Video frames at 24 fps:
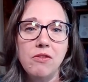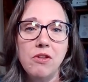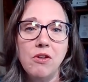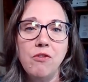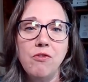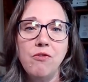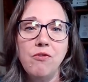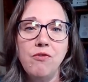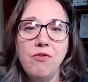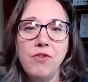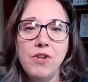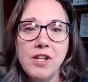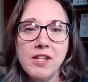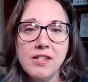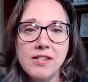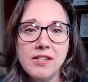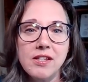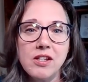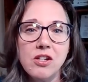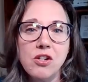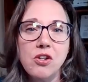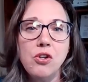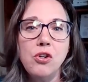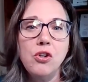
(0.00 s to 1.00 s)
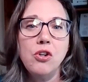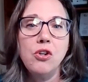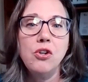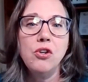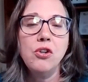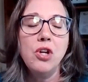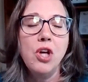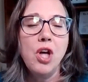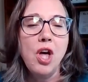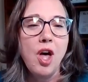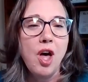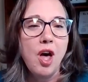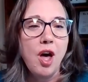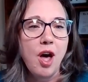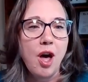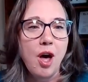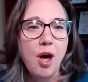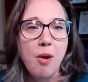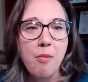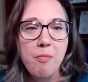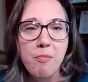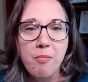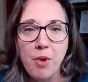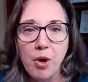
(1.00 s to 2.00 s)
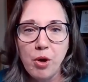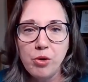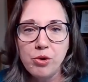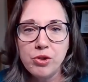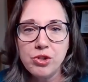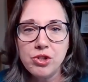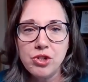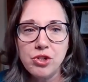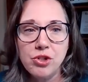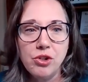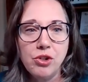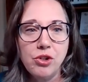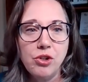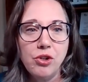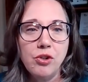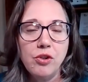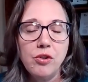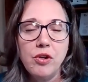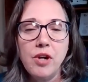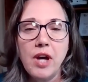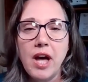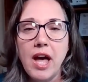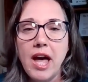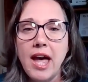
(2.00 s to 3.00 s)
the physical, emotional